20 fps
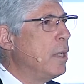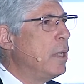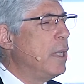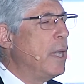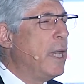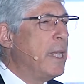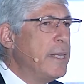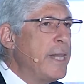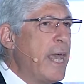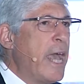
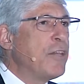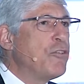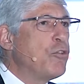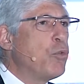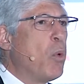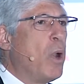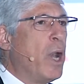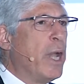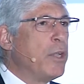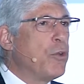And that's
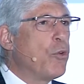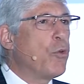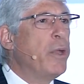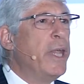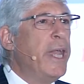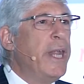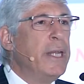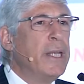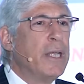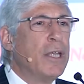why
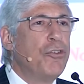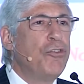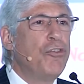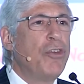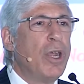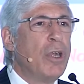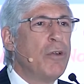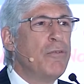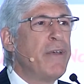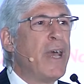creating a
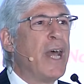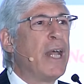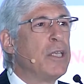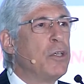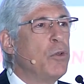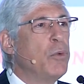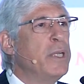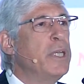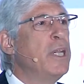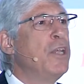shared
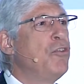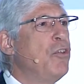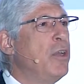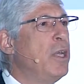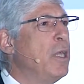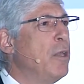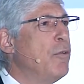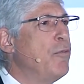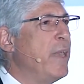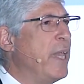value
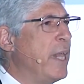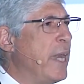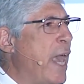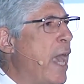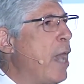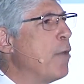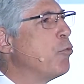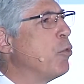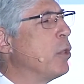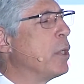initiative in
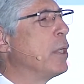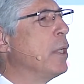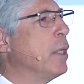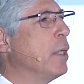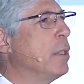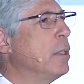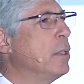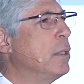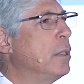Africa